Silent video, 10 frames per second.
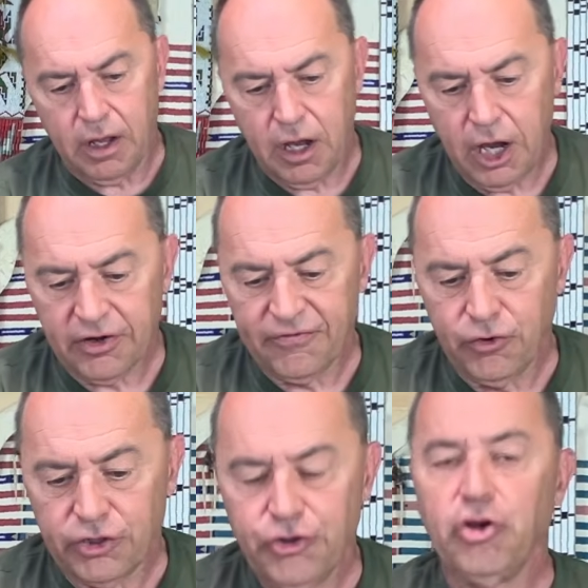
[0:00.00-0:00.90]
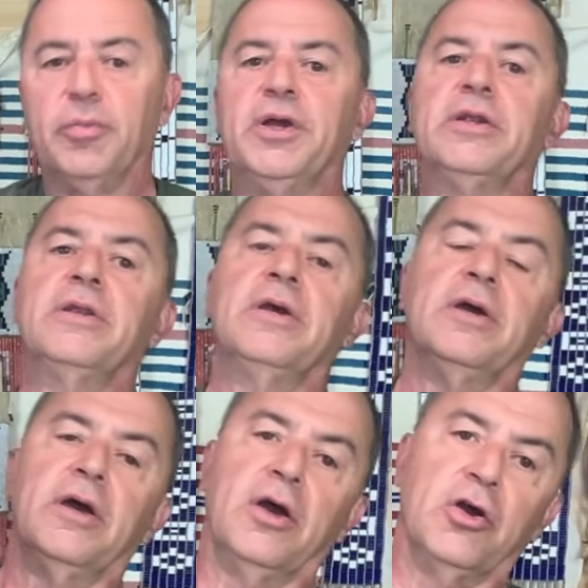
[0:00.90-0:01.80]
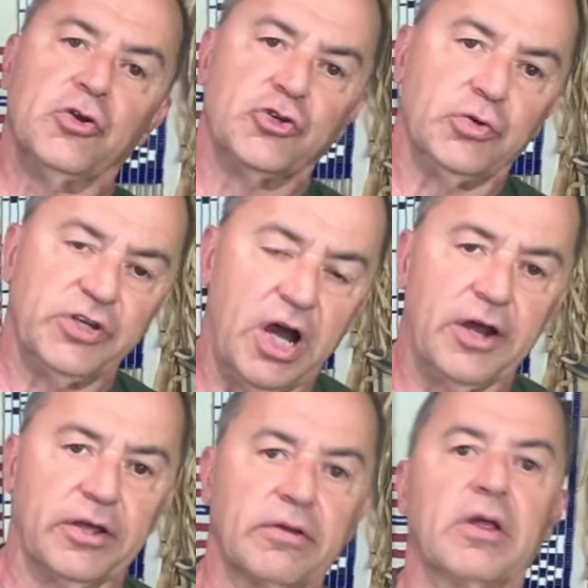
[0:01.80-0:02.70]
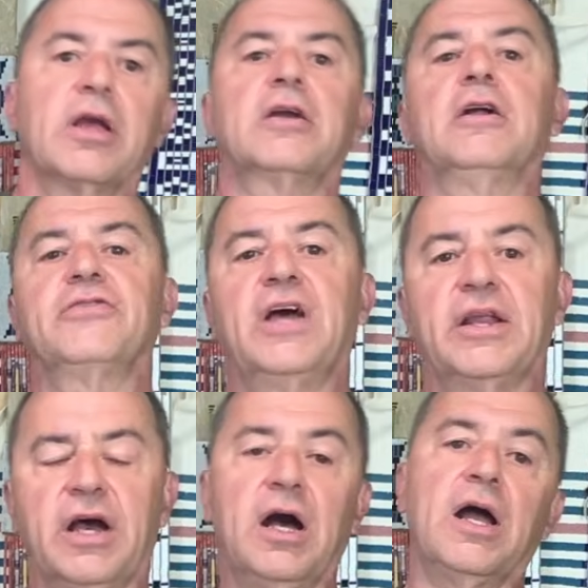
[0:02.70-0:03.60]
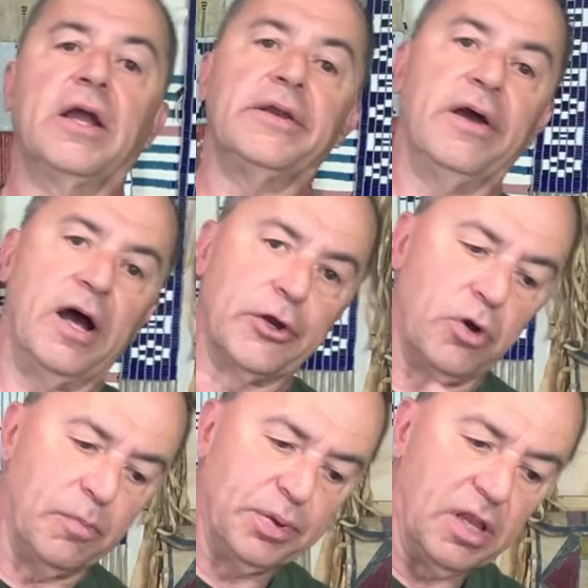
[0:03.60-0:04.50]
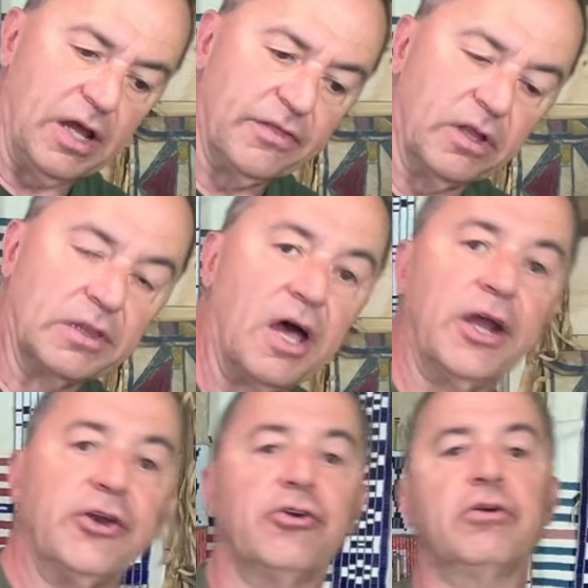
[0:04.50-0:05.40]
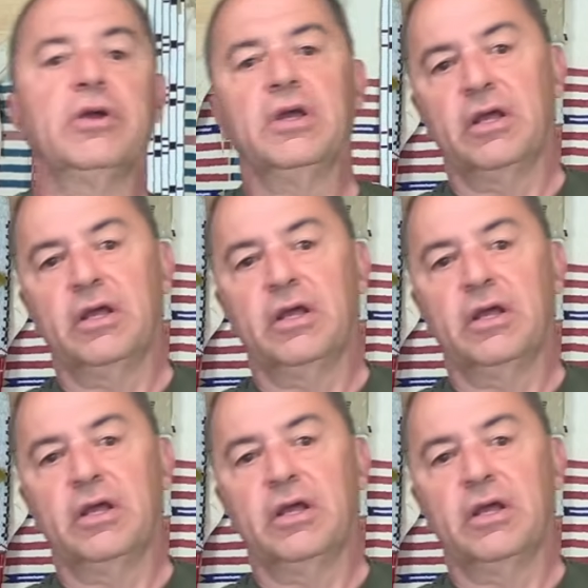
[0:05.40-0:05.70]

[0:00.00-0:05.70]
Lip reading: Otter fur turban, showed you how to cut that hide, how to apply the liner,